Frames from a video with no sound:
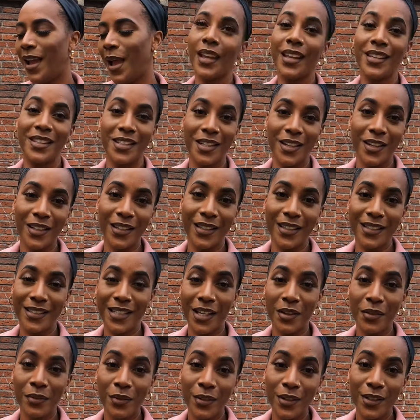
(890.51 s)
It's currently
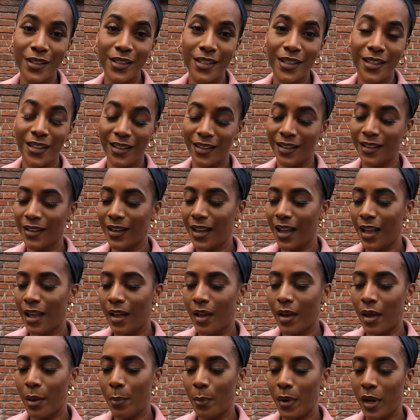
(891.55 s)
10:48
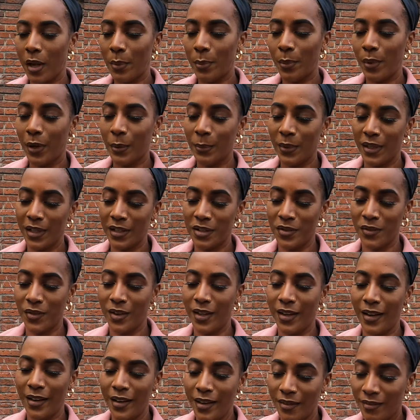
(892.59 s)
and my appointment is for
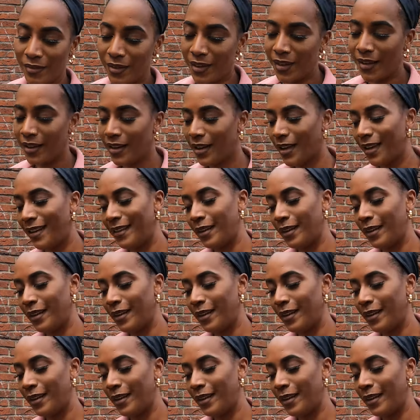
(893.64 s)
11.